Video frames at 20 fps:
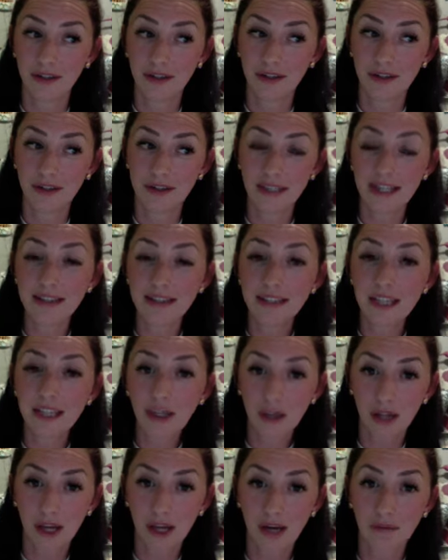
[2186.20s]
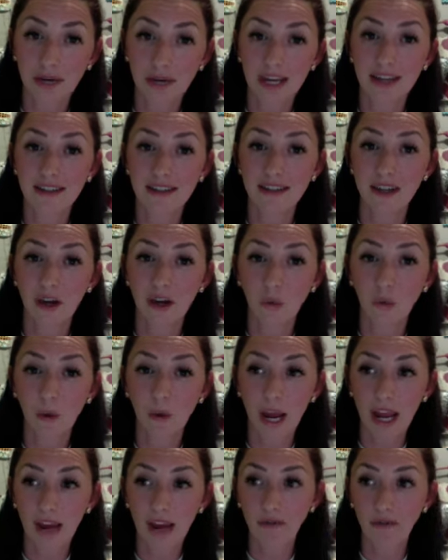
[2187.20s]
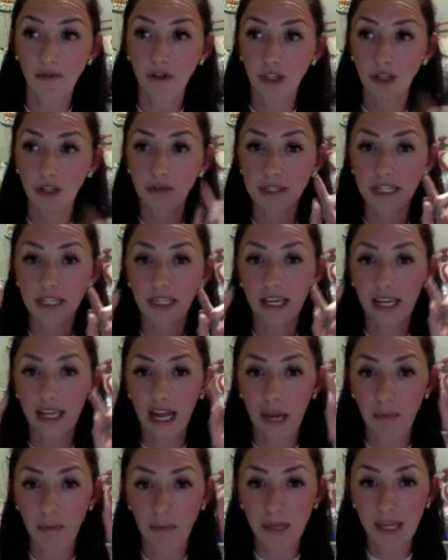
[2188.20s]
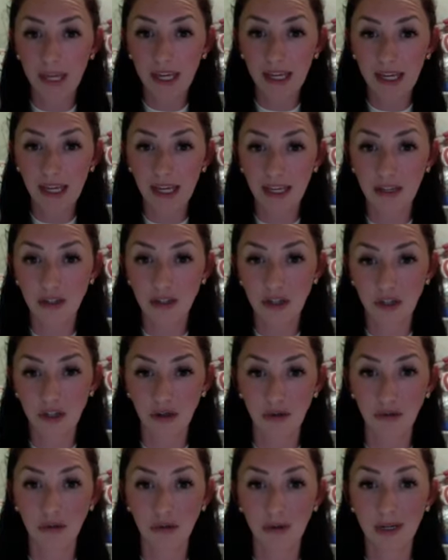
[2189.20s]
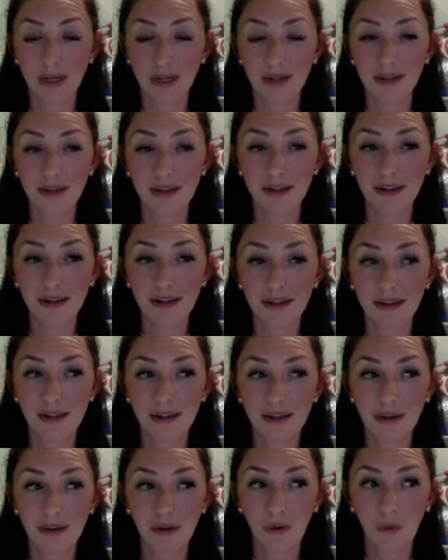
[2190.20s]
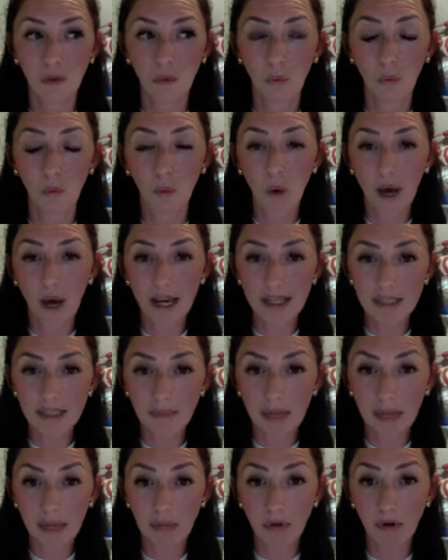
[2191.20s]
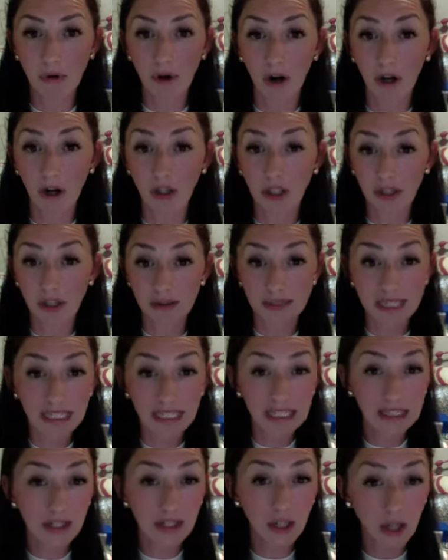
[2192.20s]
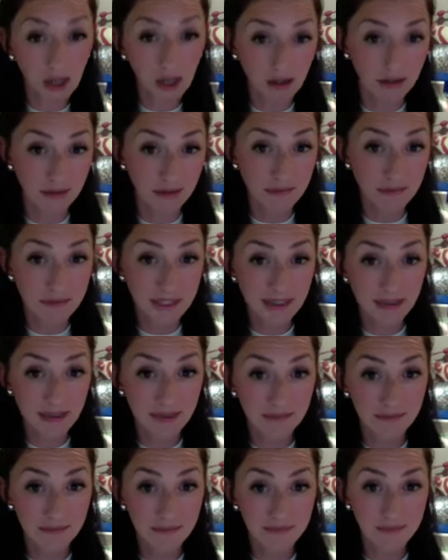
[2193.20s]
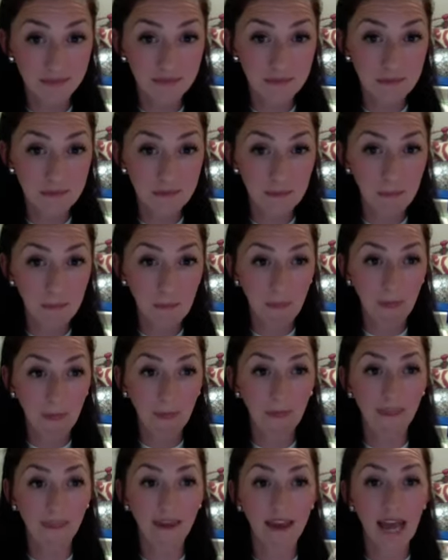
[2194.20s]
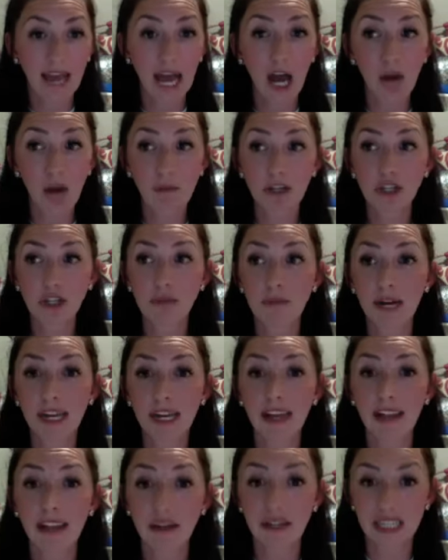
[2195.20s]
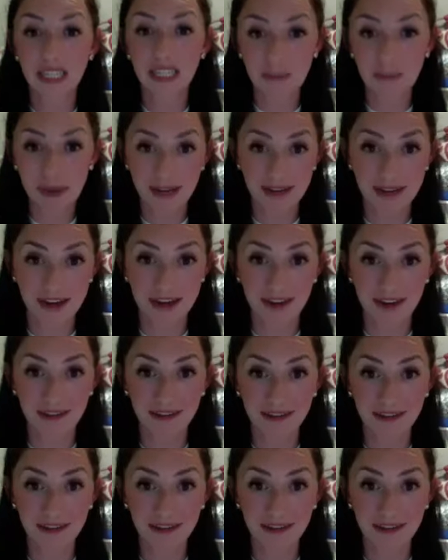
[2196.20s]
Scentsy Club is a way for you to get a peek into what people are using in their homes, how much money they're spending,